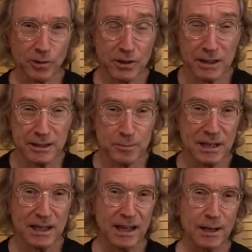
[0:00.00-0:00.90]
You're going to need a
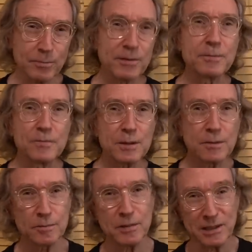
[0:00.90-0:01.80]
big amp,
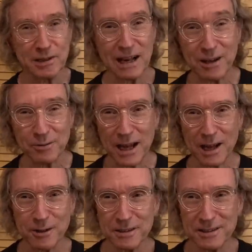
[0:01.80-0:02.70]
depending on how
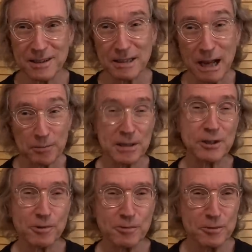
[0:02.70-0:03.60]
loud and how
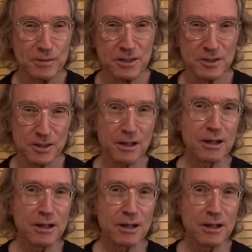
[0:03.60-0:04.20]
big your room is.